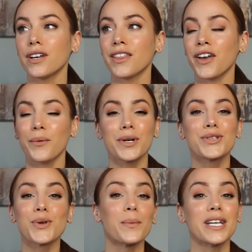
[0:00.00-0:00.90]
There were
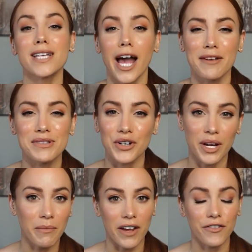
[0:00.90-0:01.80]
so many times
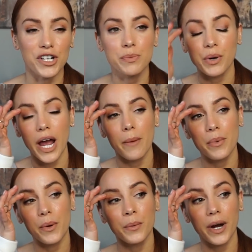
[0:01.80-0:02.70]
during my first
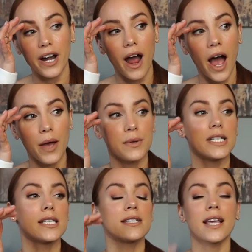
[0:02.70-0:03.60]
prep where I
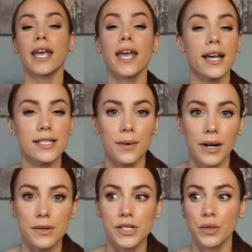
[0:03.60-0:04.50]
was second guessing what
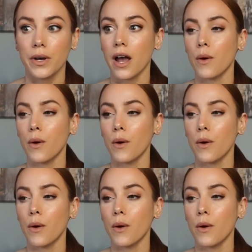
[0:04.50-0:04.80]
I was doing.